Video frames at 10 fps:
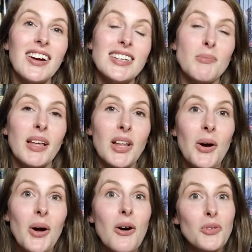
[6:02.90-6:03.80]
is my
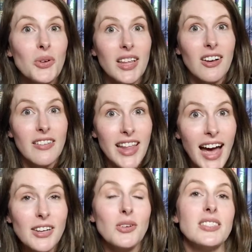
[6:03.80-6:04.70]
logo. If you click on
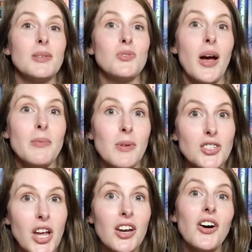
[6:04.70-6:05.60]
that, you can subscribe to my
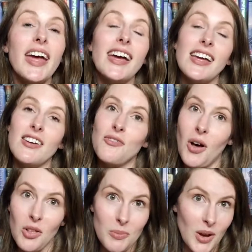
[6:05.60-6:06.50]
channel and
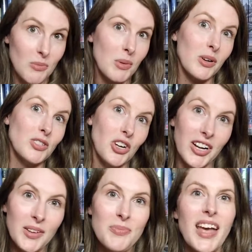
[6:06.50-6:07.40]
follow me on my book
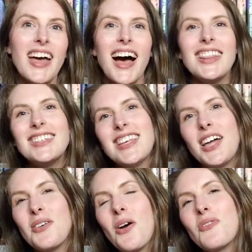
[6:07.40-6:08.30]
journey. On this side
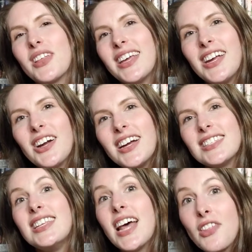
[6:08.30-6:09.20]
over here is
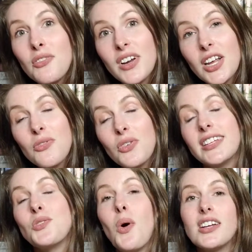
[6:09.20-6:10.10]
another video if you'd like
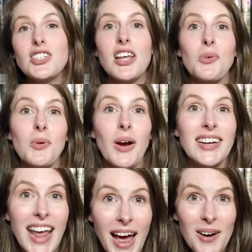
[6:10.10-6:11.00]
to watch another one right
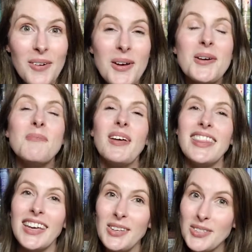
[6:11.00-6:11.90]
now. But
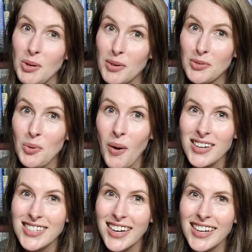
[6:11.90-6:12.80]
thank you so much for
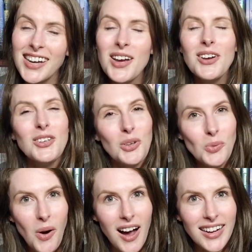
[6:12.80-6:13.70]
watching. You
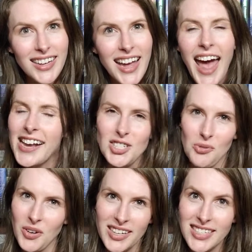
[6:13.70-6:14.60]
rock. And don't
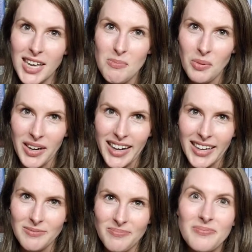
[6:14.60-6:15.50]
forget to keep
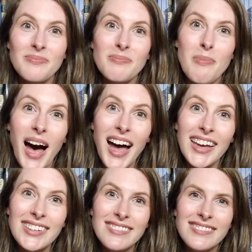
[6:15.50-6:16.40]
reading. Bye.